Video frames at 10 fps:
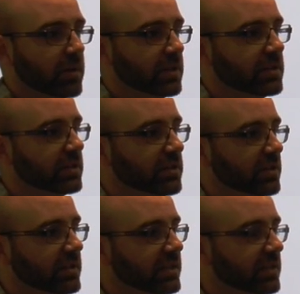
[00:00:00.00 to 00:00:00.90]
about attention.
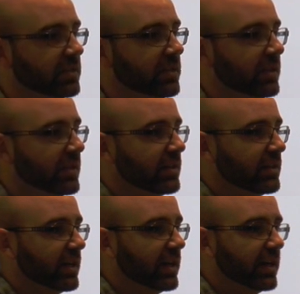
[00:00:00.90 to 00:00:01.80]
Attention,
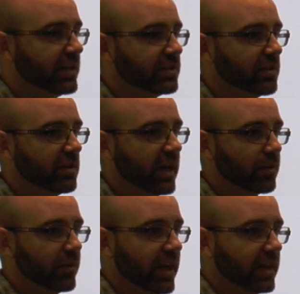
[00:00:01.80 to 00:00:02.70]
it's not
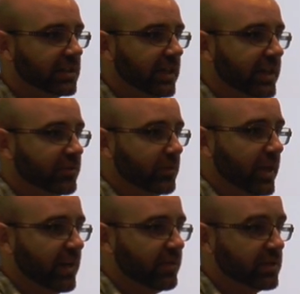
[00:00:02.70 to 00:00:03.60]
like we had a change from
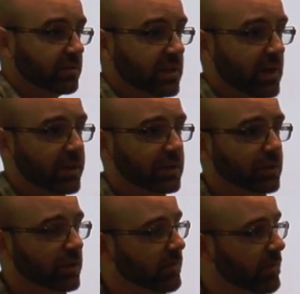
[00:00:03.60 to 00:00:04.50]
behaviorism and now we can
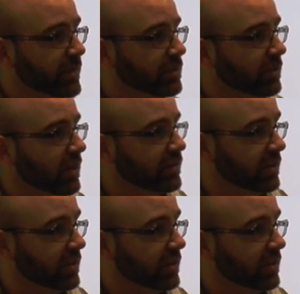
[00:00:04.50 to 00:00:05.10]
talk about mental life,